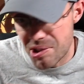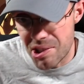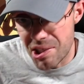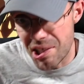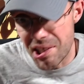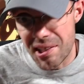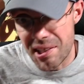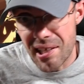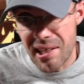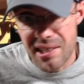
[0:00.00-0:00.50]

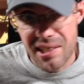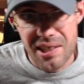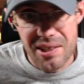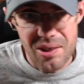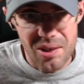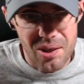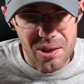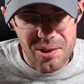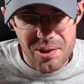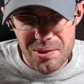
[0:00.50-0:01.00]
and then hit
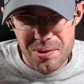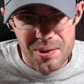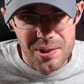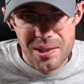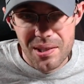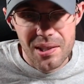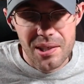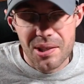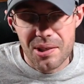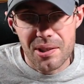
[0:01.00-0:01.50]
auto,
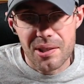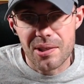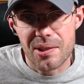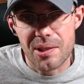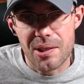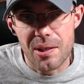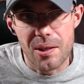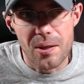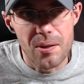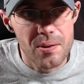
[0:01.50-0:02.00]
you're good to
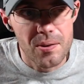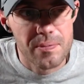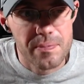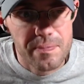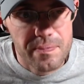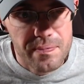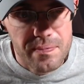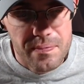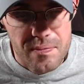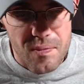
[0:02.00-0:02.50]
go.
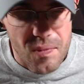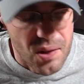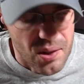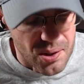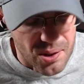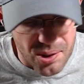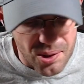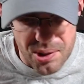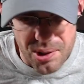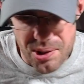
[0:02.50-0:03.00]

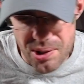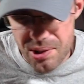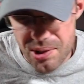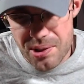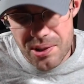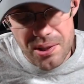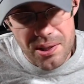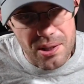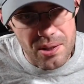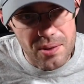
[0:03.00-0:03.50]
You're good
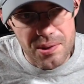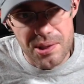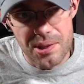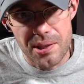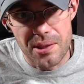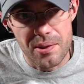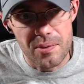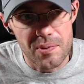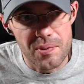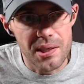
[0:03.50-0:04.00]
to go and you're
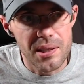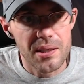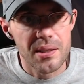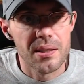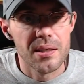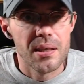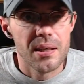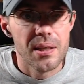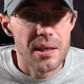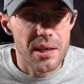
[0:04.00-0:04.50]
going to win it.
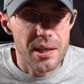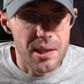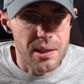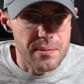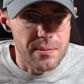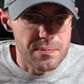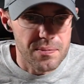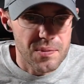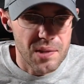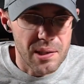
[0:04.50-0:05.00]

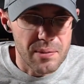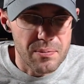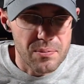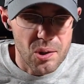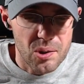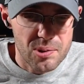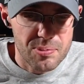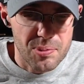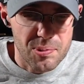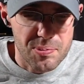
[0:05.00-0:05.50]
Then
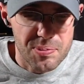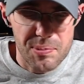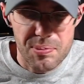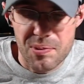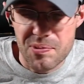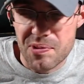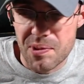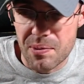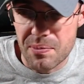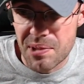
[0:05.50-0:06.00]
multiple people
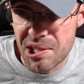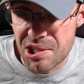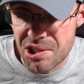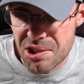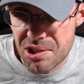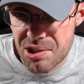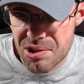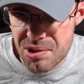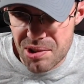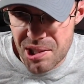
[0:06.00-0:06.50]
from his
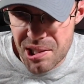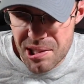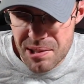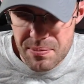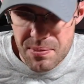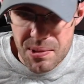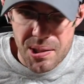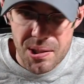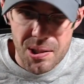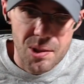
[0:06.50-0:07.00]

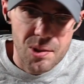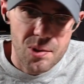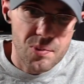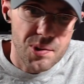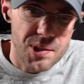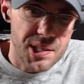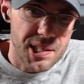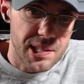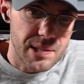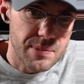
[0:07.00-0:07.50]
stream
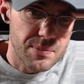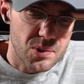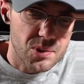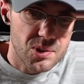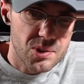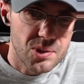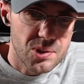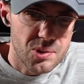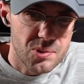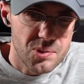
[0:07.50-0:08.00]
were able
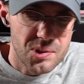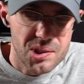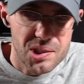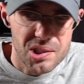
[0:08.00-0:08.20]
to use this